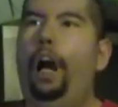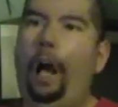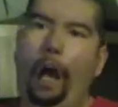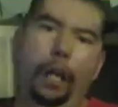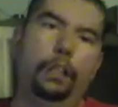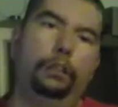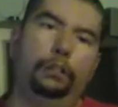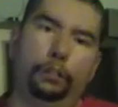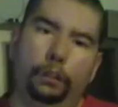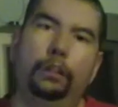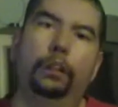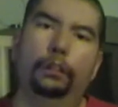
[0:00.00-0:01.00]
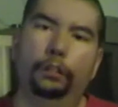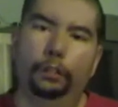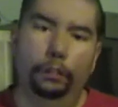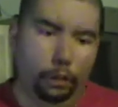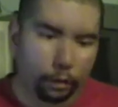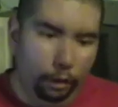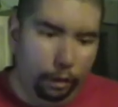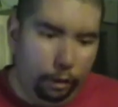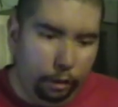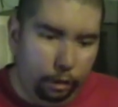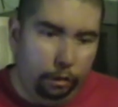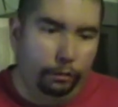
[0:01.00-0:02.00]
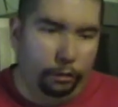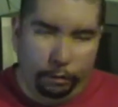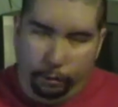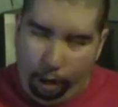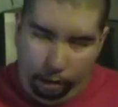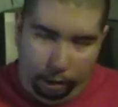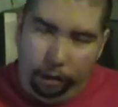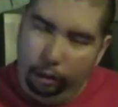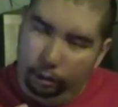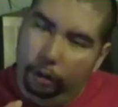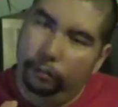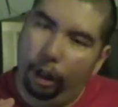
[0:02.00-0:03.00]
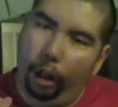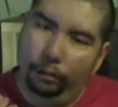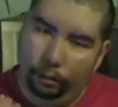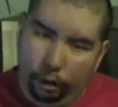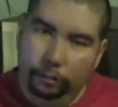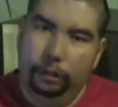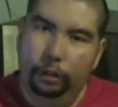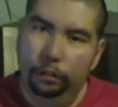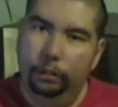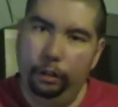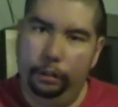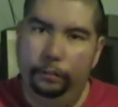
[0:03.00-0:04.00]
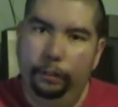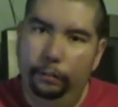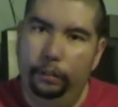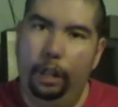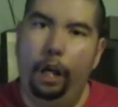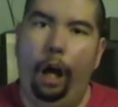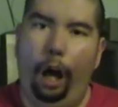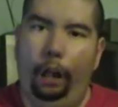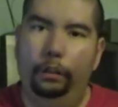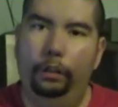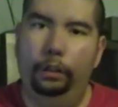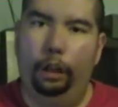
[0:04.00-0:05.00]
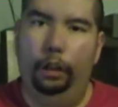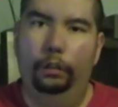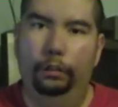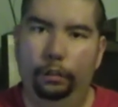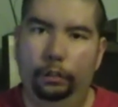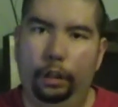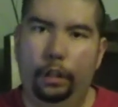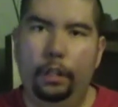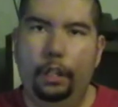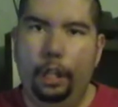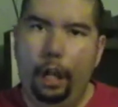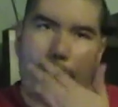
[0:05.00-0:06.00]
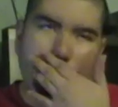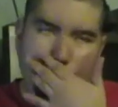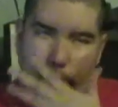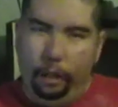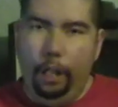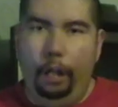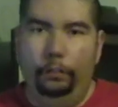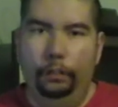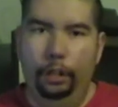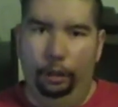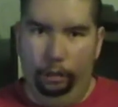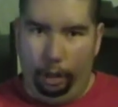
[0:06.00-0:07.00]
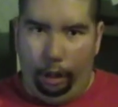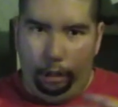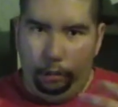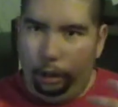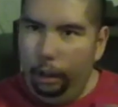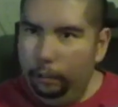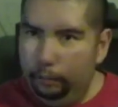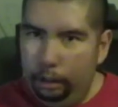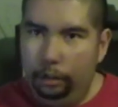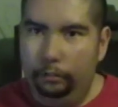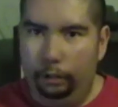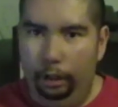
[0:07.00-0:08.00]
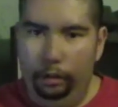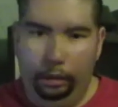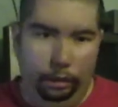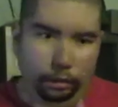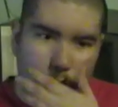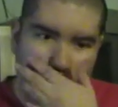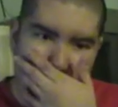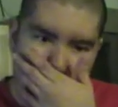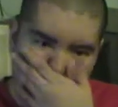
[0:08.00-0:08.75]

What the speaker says: I feel really stupid because I should have reviewed this movie on its own. And maybe I will, so I'm going to keep this part short.